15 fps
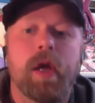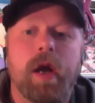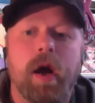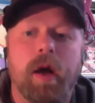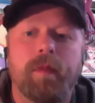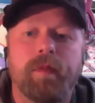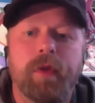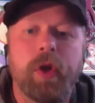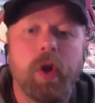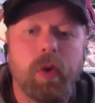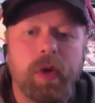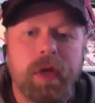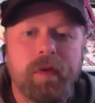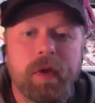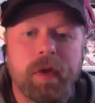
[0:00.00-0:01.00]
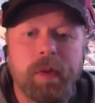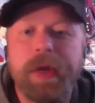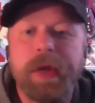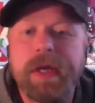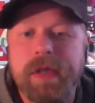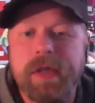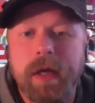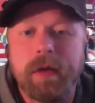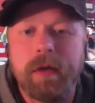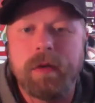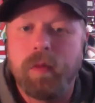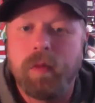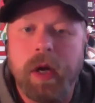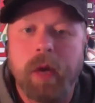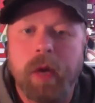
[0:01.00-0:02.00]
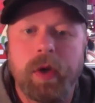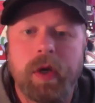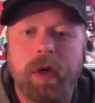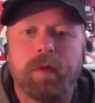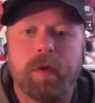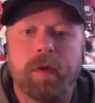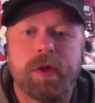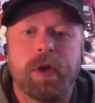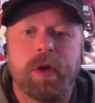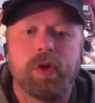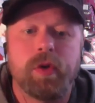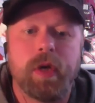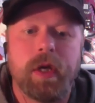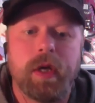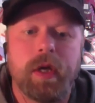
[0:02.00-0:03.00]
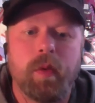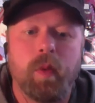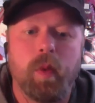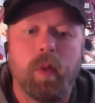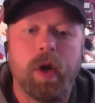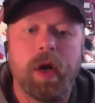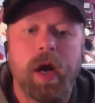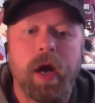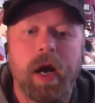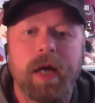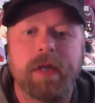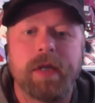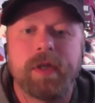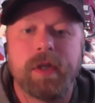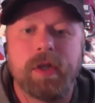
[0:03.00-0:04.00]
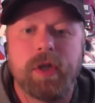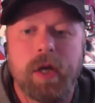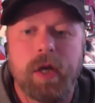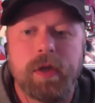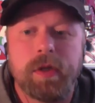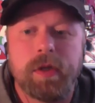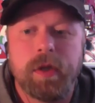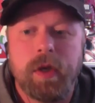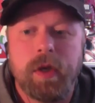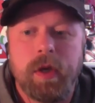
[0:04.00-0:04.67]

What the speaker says: And even the place said when I went in for surgery, would I suggest